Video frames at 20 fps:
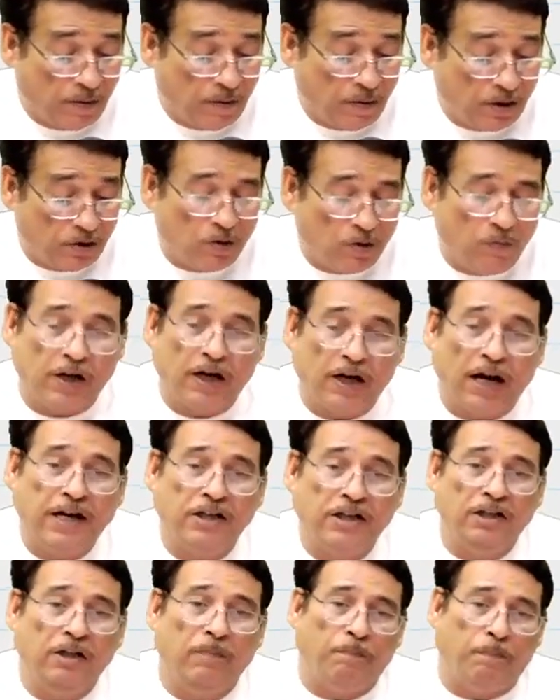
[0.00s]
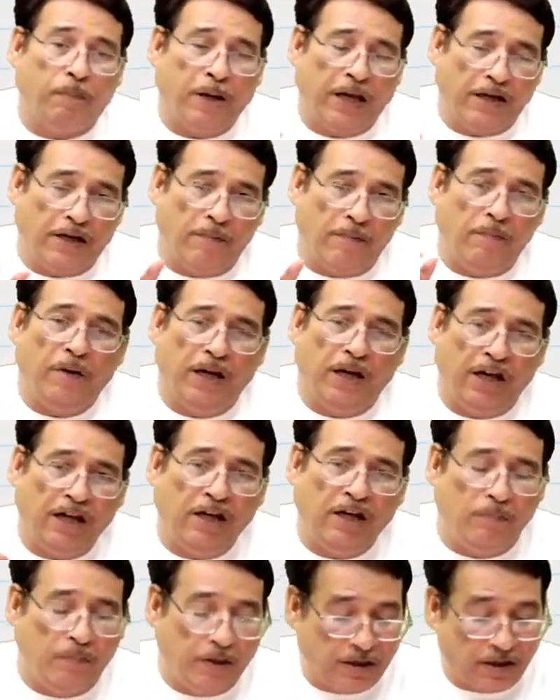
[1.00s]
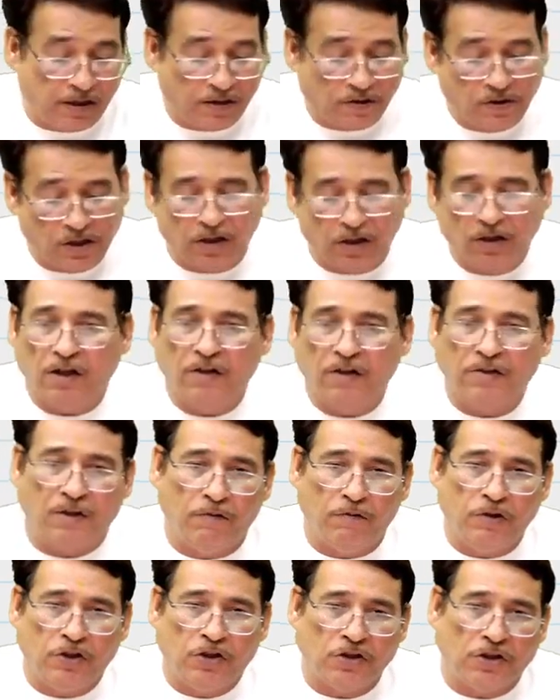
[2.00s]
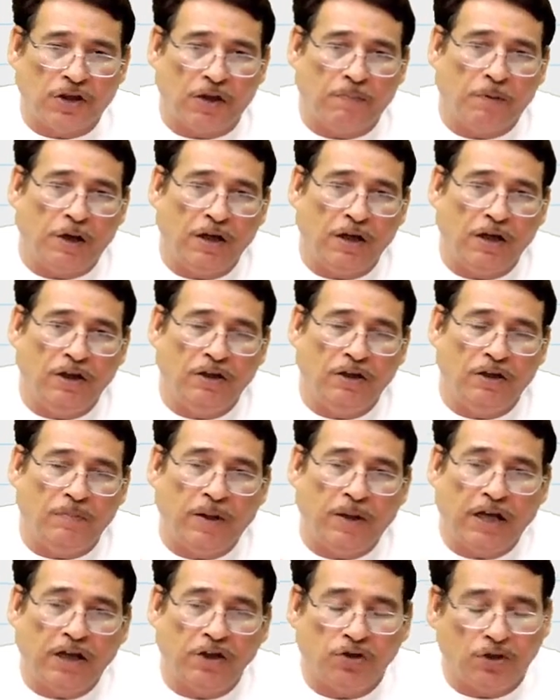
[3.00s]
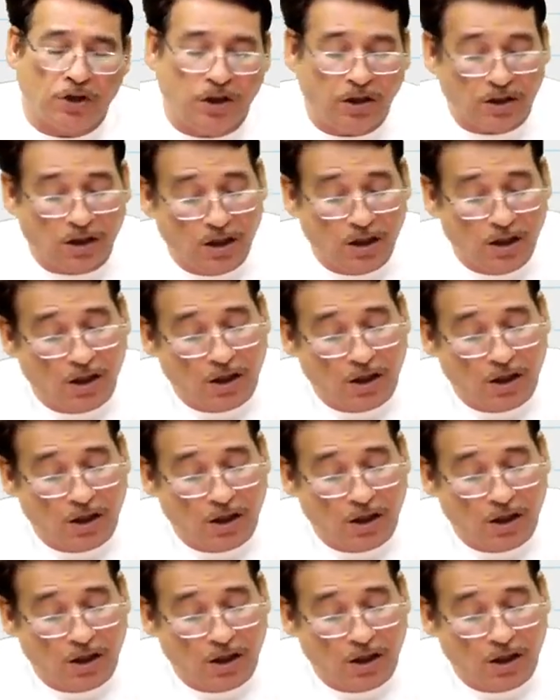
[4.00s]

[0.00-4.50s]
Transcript: You will write the A limited's general reserve which is appearing in the balance sheet.